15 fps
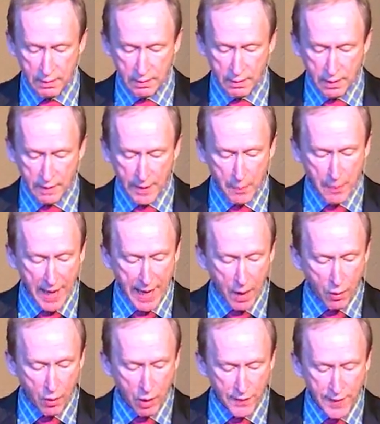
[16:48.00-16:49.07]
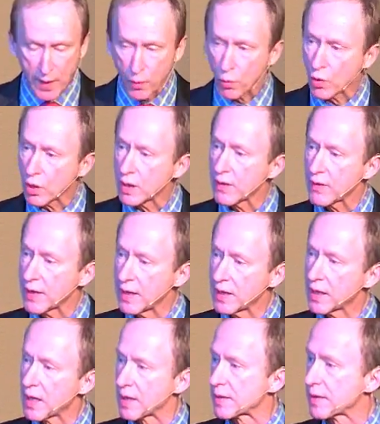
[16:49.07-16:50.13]
The power that worketh in
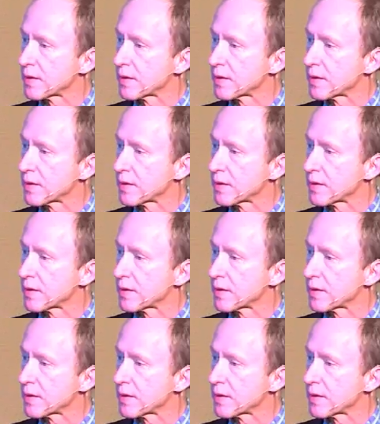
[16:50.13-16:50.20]
us.